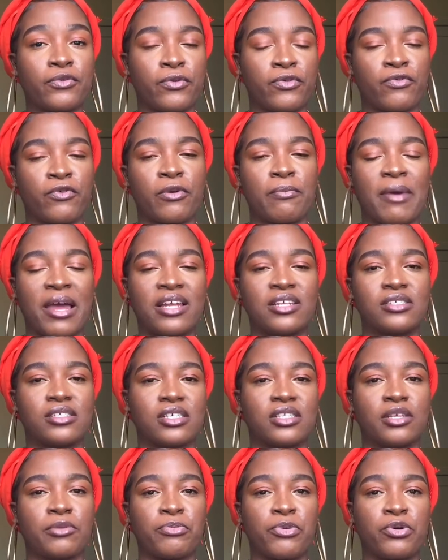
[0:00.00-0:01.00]
with
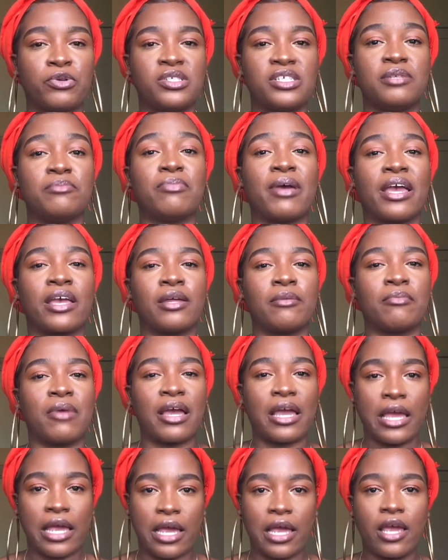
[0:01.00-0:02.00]
rebalancing the protein back in my
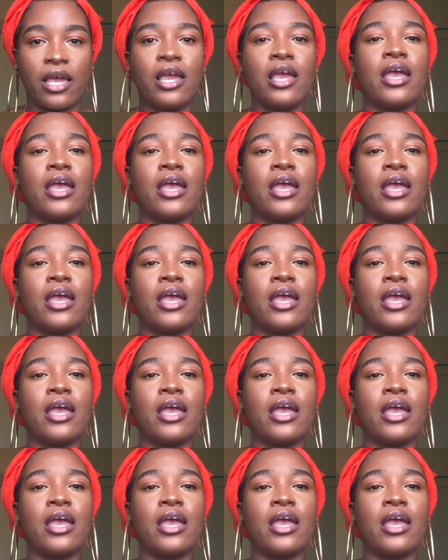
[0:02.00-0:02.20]
hair.